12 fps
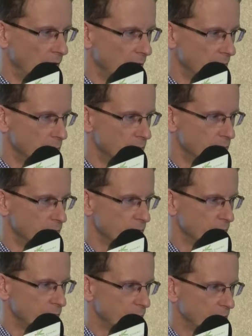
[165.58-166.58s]

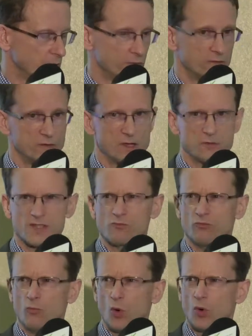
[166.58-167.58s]
It
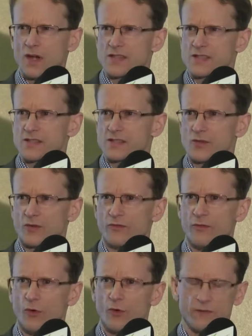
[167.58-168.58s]
was more or less in sort of
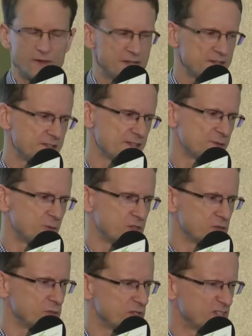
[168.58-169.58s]
4 phases,
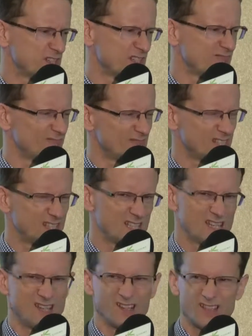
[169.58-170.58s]
which
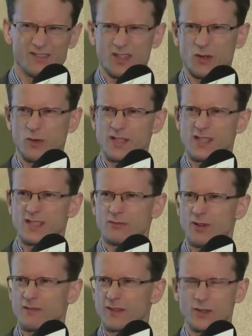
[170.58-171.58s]
kind of equated to
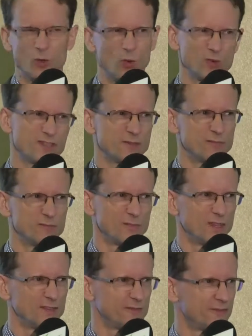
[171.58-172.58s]
roughly autumn
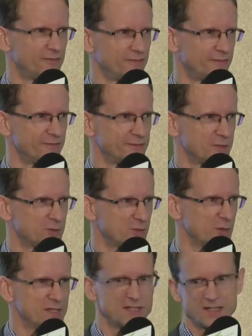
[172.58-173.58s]
of
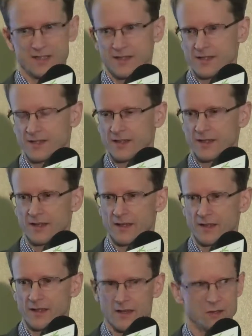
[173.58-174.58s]

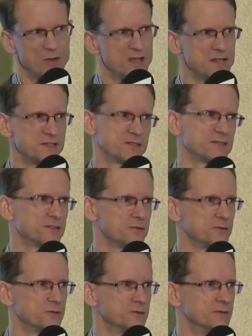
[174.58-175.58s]
2008
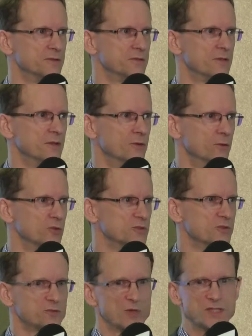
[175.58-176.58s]
to
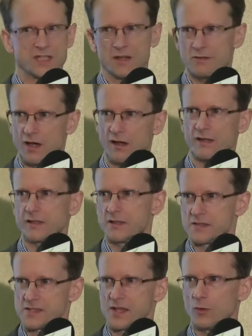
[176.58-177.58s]
autumn of 2009
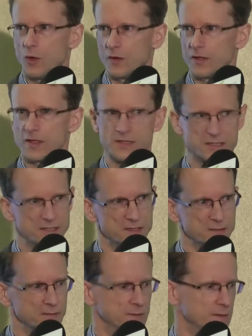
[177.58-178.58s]
and so on
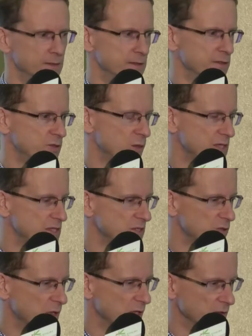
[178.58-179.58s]
until
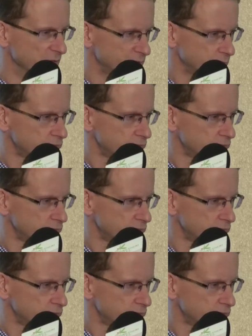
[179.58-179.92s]
2012.